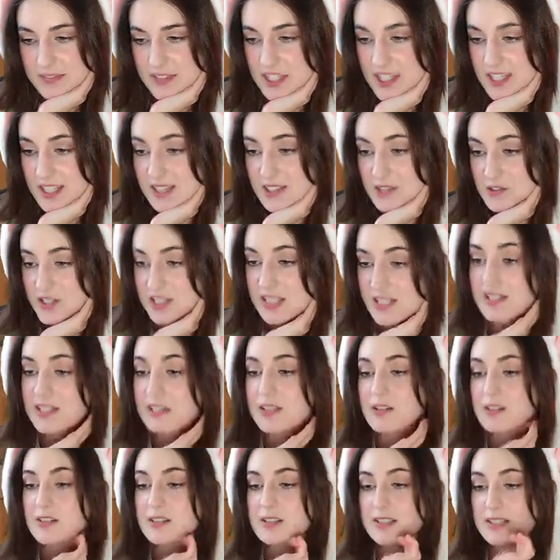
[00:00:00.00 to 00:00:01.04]
she's
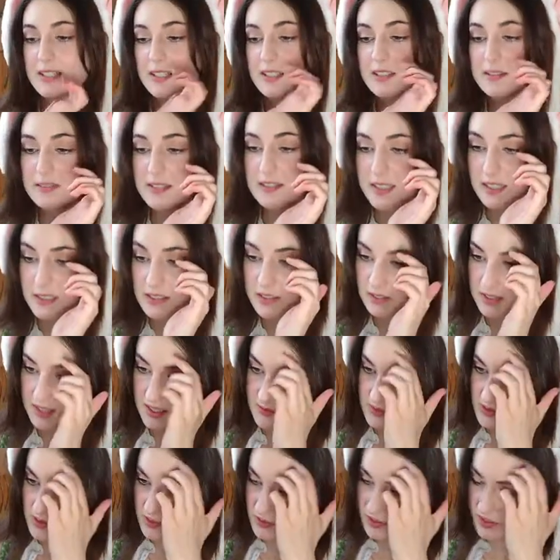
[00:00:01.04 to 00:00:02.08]
stressing herself out
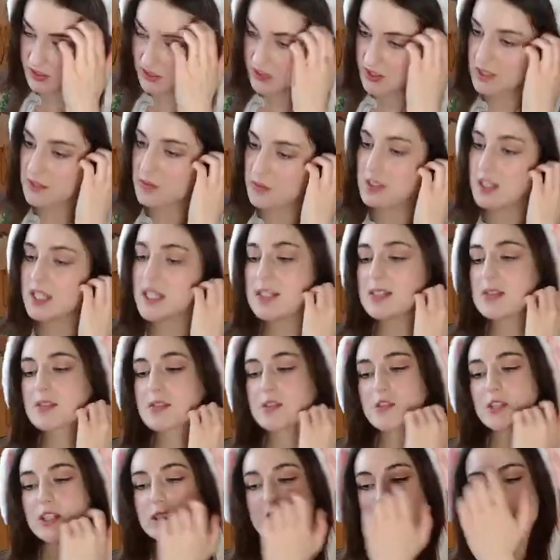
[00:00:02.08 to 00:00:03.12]
even though there is no need to
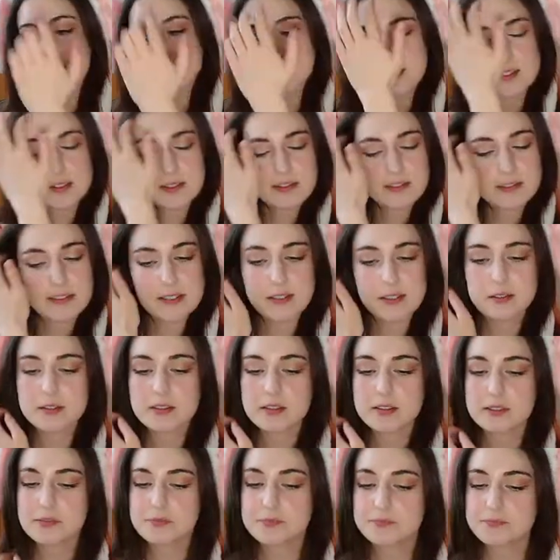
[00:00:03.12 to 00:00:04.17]
stress herself
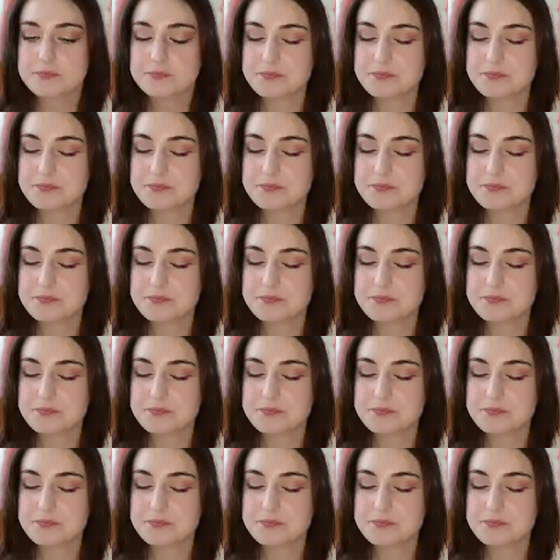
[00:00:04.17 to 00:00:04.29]
out